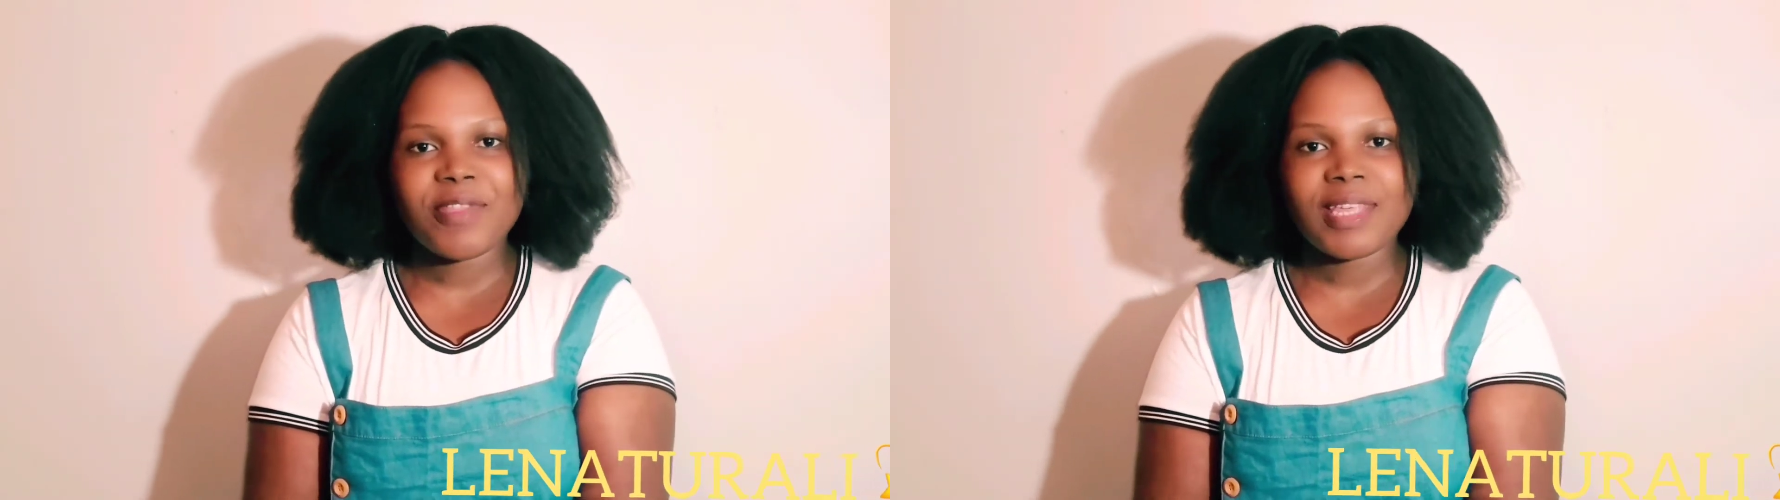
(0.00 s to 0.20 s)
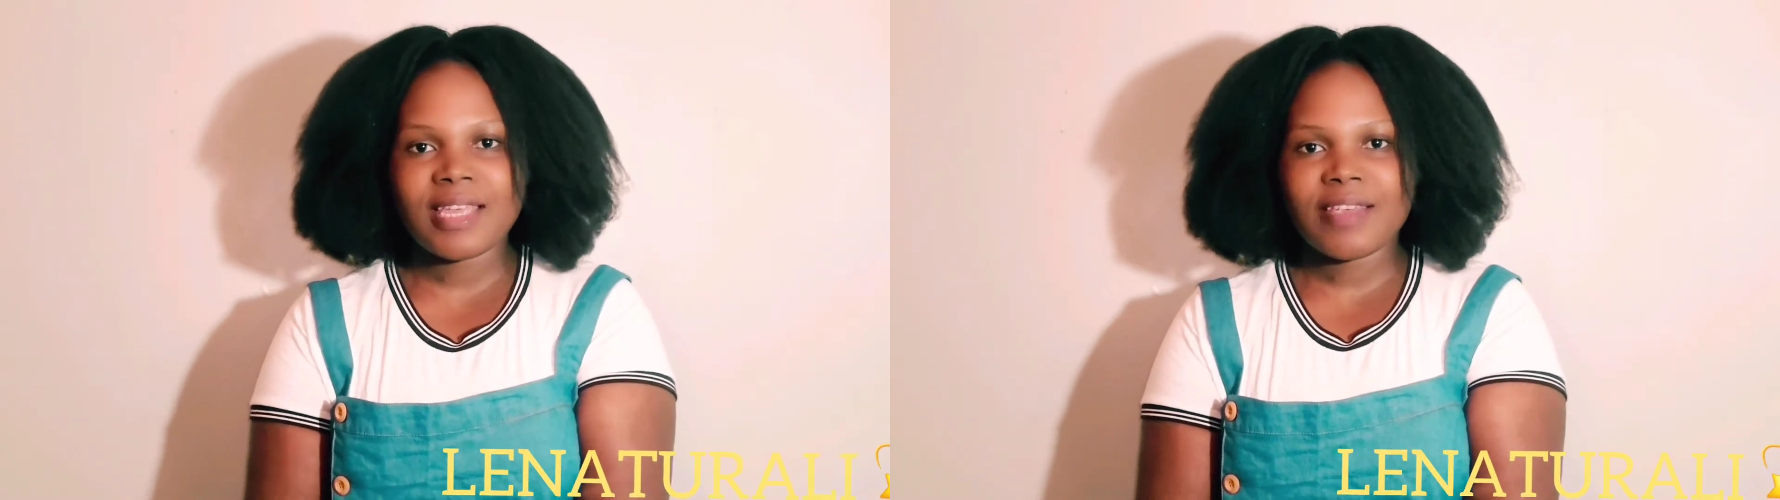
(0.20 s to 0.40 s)

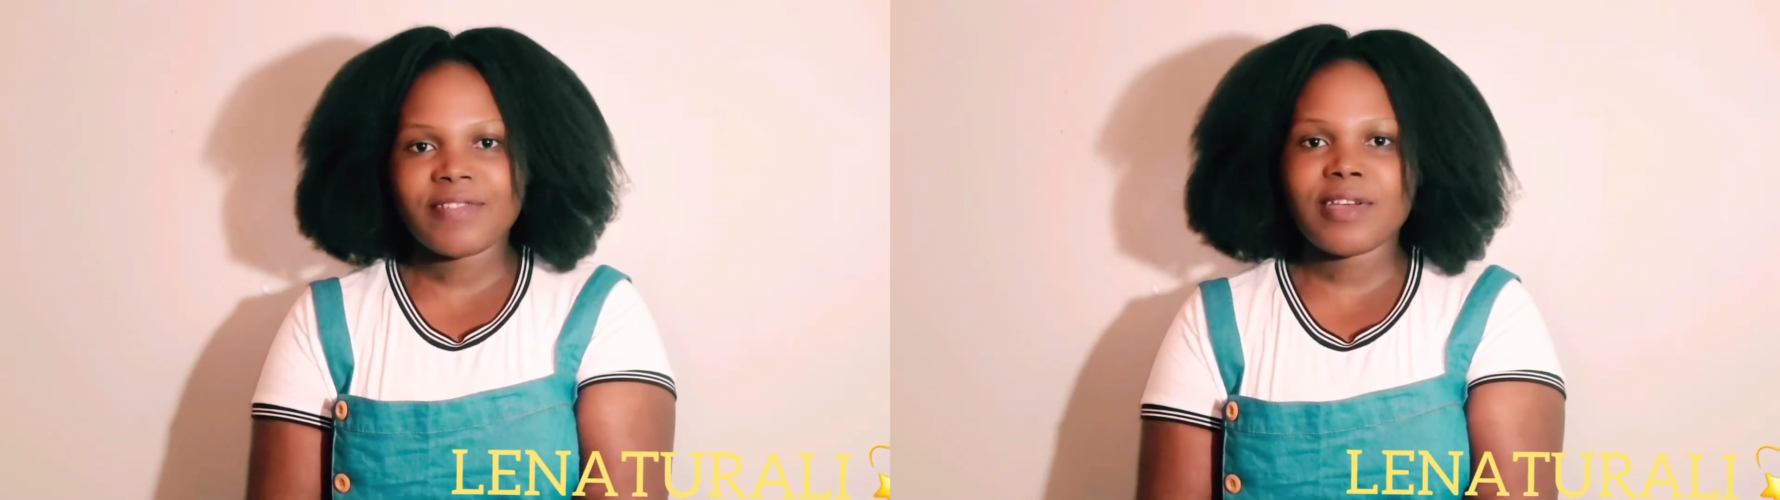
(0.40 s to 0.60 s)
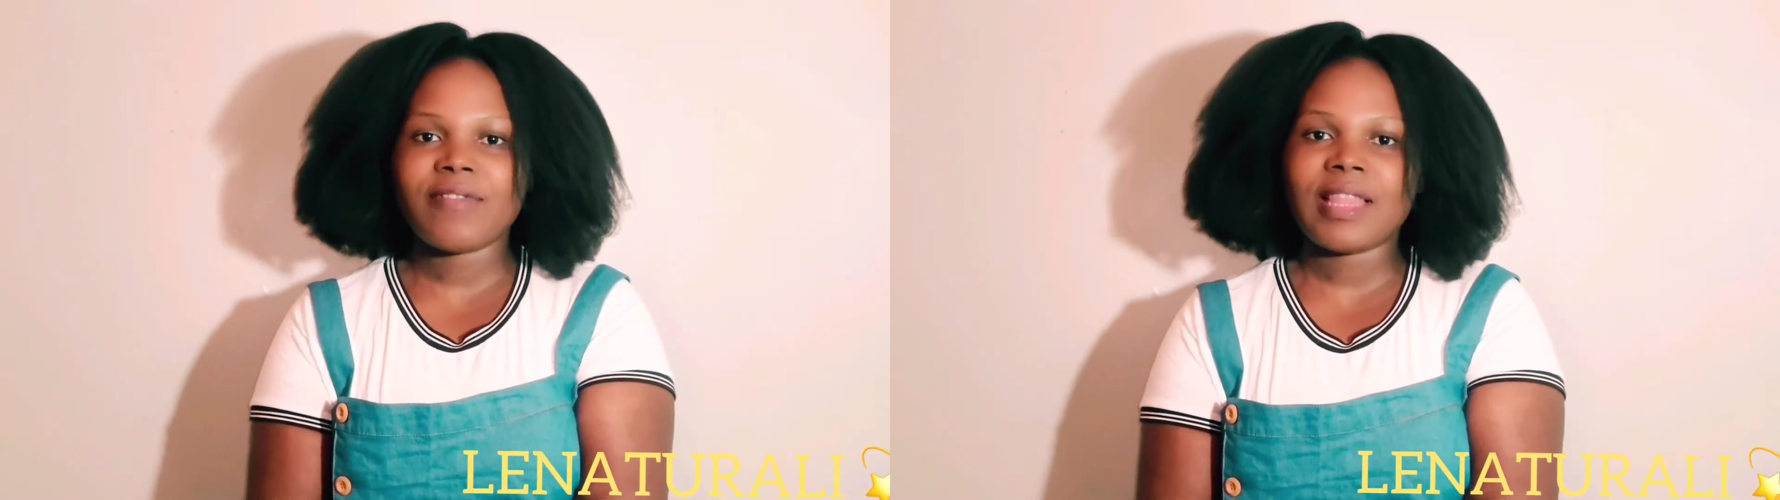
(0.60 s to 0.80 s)
for the
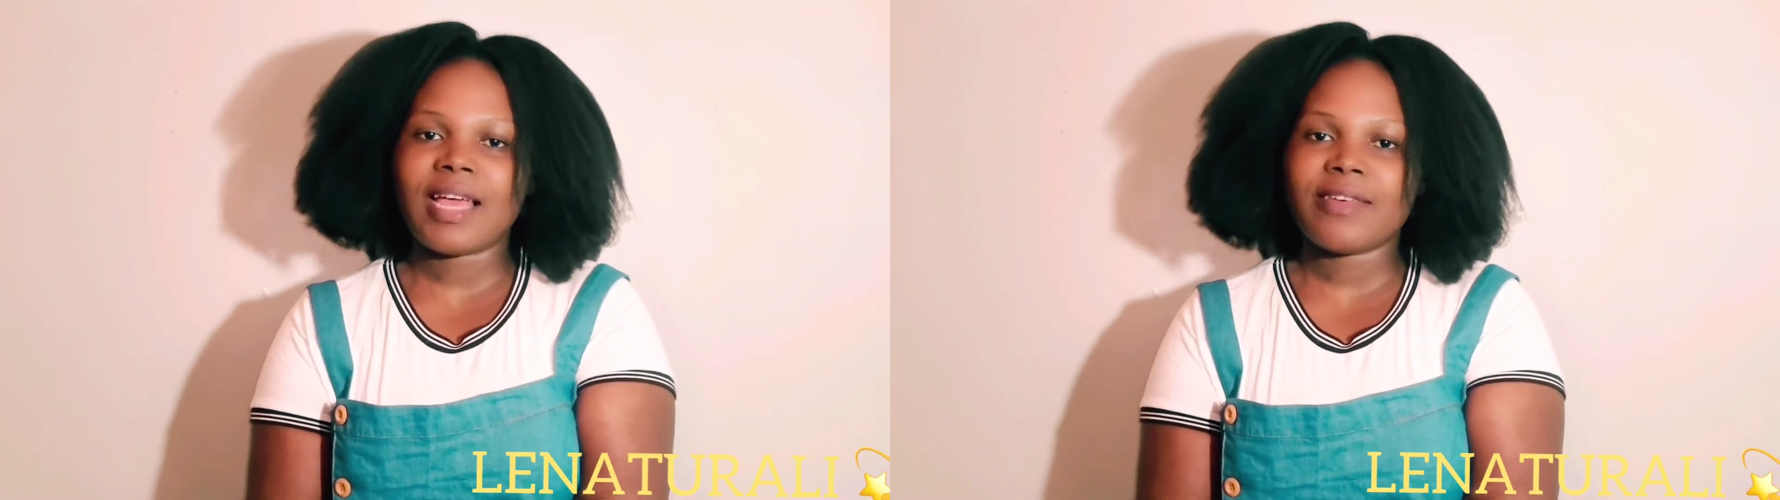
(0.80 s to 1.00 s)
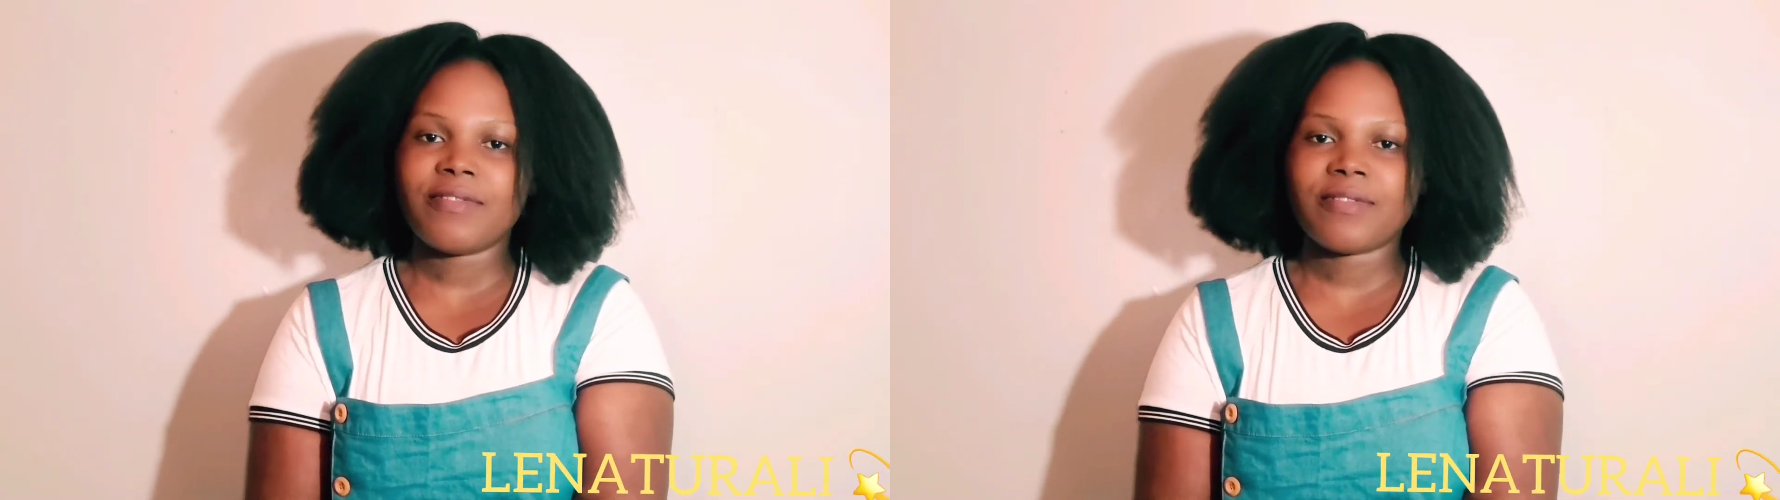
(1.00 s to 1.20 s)
gift of
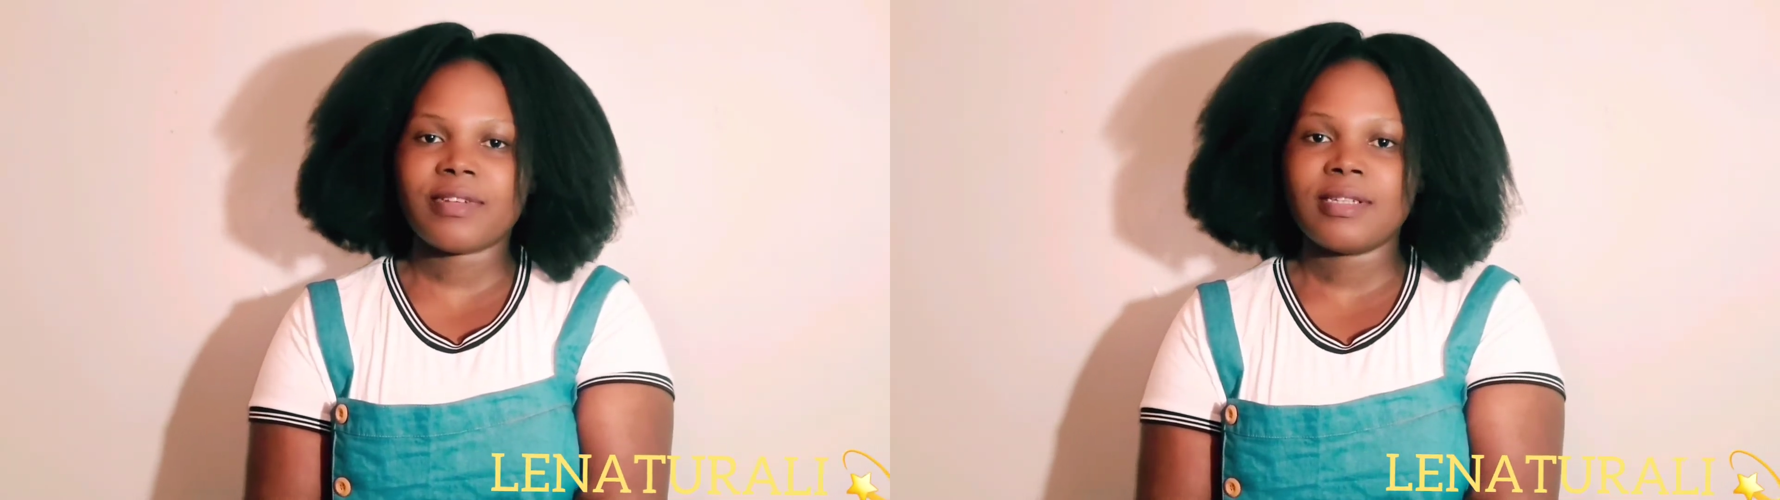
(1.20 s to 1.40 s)
life.